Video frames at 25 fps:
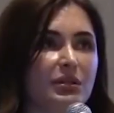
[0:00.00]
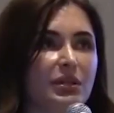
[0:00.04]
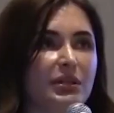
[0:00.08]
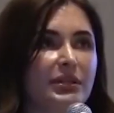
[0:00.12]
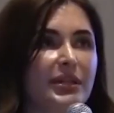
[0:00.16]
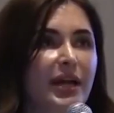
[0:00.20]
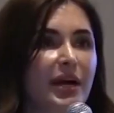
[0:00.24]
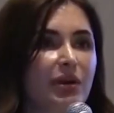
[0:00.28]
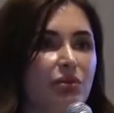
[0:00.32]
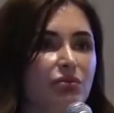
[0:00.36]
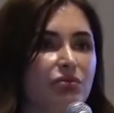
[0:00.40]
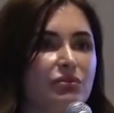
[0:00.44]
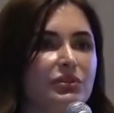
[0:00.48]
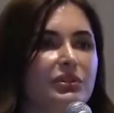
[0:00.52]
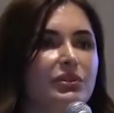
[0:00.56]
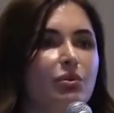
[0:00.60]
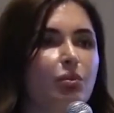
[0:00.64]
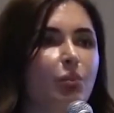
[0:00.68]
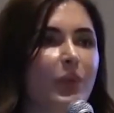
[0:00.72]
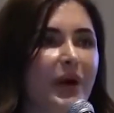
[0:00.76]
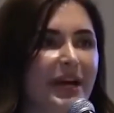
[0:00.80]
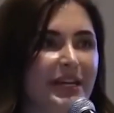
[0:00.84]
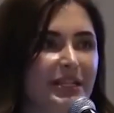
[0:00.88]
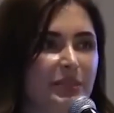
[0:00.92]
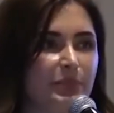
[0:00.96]
Now, the
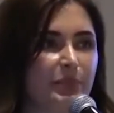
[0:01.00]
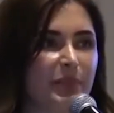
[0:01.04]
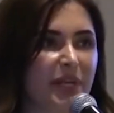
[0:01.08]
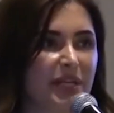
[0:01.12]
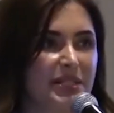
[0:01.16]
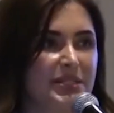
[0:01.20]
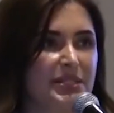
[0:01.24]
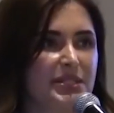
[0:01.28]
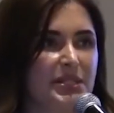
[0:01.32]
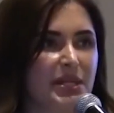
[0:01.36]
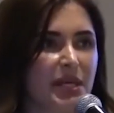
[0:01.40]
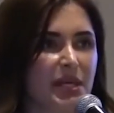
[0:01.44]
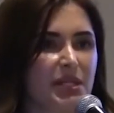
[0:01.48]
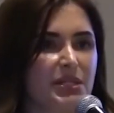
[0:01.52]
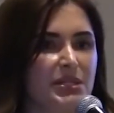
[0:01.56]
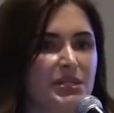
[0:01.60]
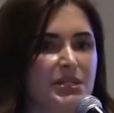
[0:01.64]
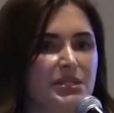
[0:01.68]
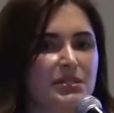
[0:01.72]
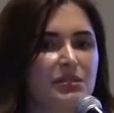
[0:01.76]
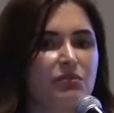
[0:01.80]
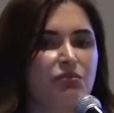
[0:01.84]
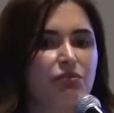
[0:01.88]
white blood cells,